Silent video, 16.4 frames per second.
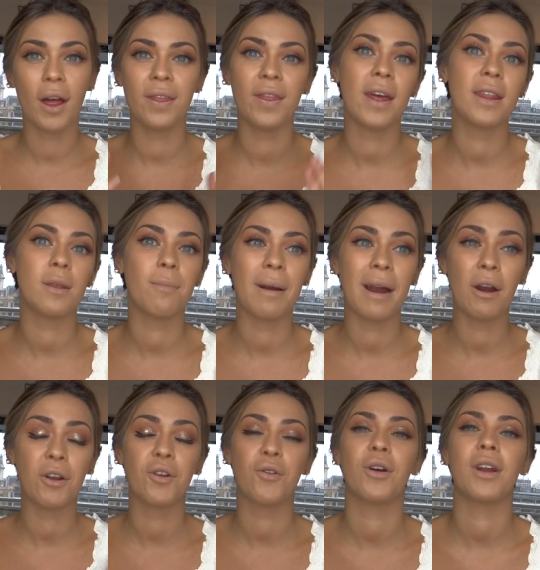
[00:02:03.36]
and then the
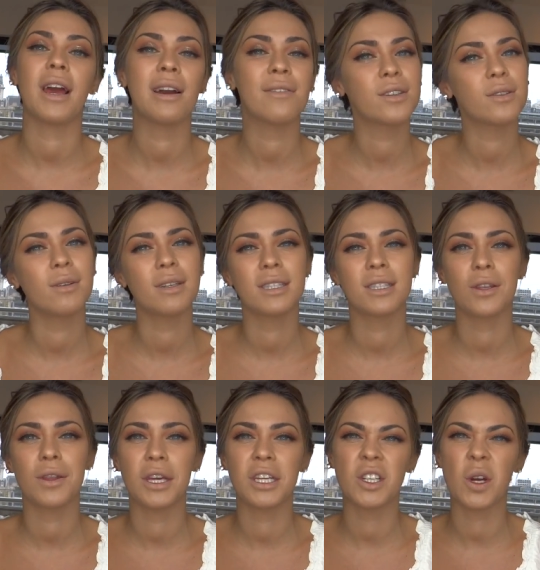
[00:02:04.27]
powder on afterwards so
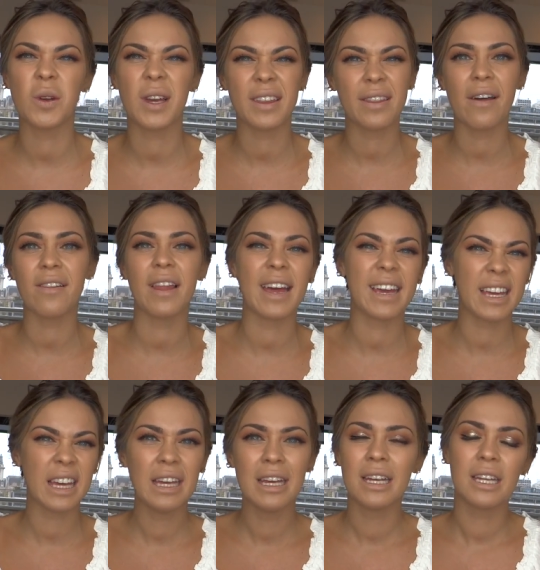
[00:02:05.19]
that you don't get that like
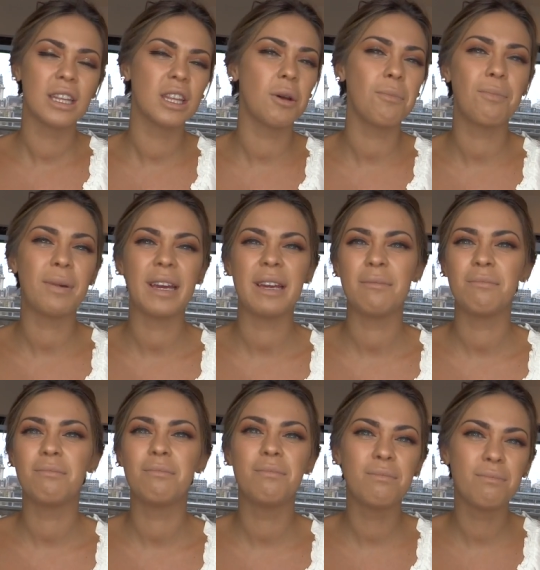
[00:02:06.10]

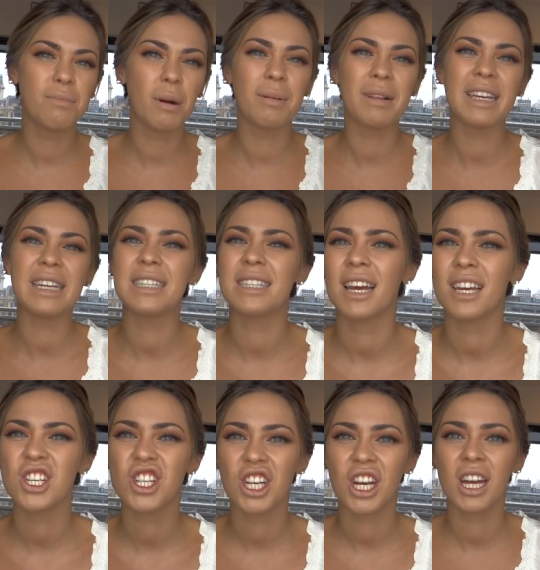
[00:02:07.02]
lumpy, bubbly
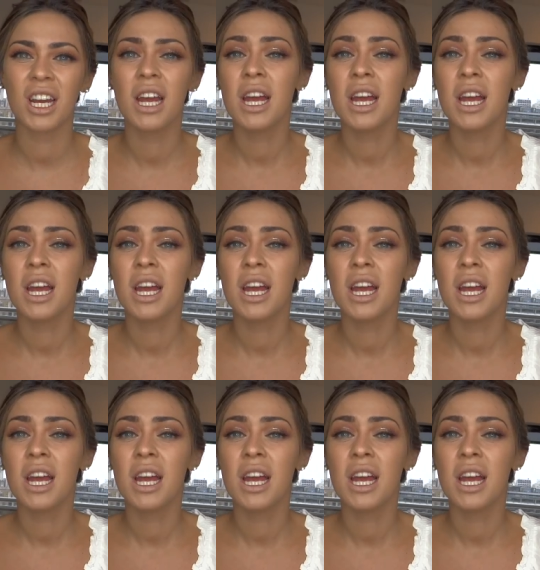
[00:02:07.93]
texture.